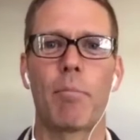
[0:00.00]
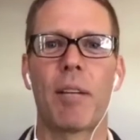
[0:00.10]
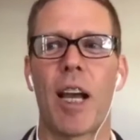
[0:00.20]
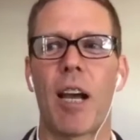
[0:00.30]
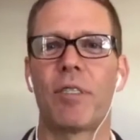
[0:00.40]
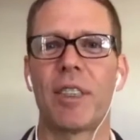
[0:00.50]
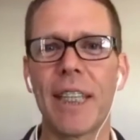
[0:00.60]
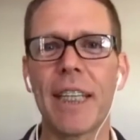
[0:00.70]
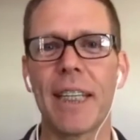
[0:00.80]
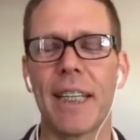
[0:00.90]
have
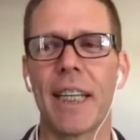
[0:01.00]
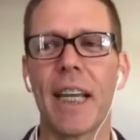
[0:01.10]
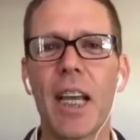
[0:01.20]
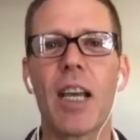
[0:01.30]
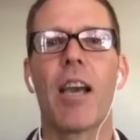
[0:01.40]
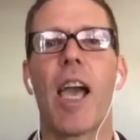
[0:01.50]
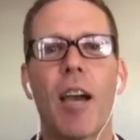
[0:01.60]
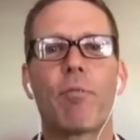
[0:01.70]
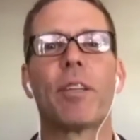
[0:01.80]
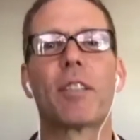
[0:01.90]
seen
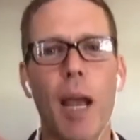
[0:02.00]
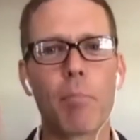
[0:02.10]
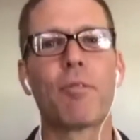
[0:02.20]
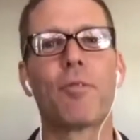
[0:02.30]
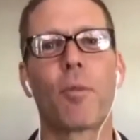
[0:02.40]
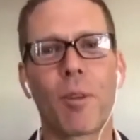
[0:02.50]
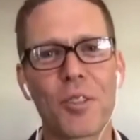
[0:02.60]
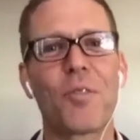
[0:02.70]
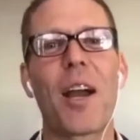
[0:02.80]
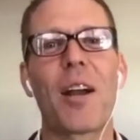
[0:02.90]
every type of
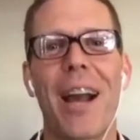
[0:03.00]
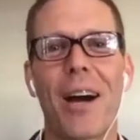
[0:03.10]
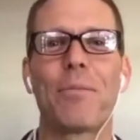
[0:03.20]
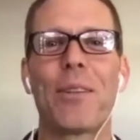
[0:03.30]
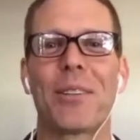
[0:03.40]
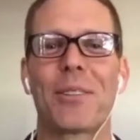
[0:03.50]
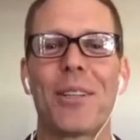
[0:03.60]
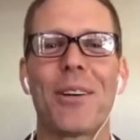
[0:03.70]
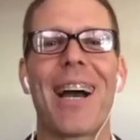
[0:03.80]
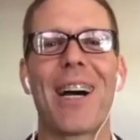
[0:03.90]
forest fire out there to
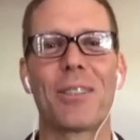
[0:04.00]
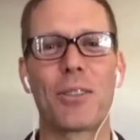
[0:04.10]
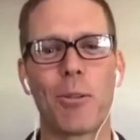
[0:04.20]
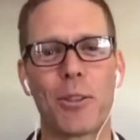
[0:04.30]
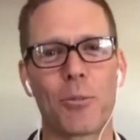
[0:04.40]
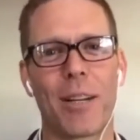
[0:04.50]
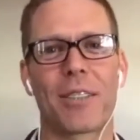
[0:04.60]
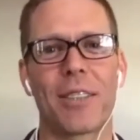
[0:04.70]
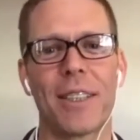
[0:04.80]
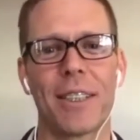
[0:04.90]
know how to
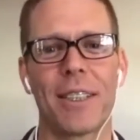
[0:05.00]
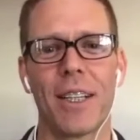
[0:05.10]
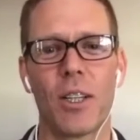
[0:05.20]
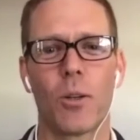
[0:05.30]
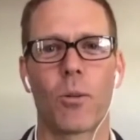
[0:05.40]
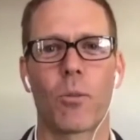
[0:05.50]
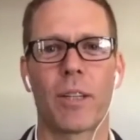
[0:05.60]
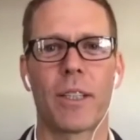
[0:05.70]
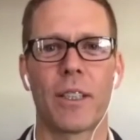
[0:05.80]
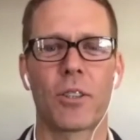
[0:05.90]
address it or
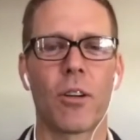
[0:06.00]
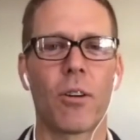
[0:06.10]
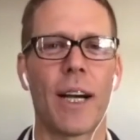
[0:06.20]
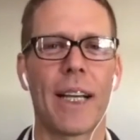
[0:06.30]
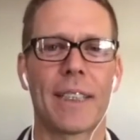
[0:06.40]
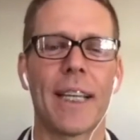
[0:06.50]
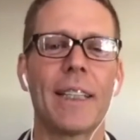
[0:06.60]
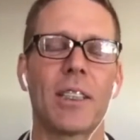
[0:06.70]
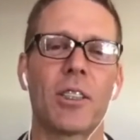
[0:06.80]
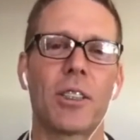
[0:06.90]
what it is. So I
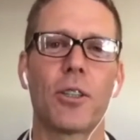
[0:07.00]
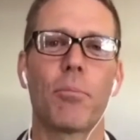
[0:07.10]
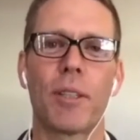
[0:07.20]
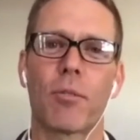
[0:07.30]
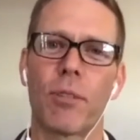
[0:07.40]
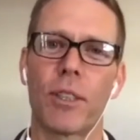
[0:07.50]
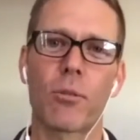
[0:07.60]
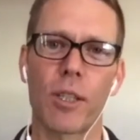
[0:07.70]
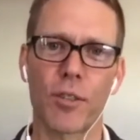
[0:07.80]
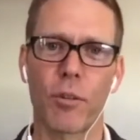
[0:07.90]
tend to still be a
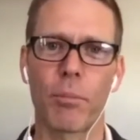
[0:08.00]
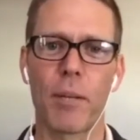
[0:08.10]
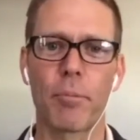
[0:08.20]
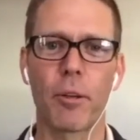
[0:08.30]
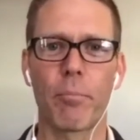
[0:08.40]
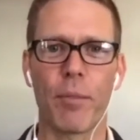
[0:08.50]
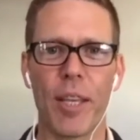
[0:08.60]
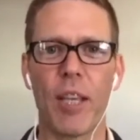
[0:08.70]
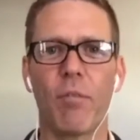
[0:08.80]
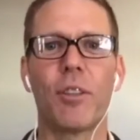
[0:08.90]
resource for people,
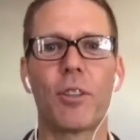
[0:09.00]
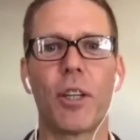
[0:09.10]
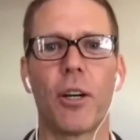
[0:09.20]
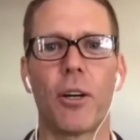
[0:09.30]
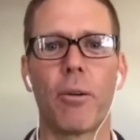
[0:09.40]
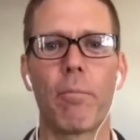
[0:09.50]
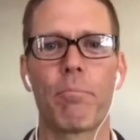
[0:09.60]
even though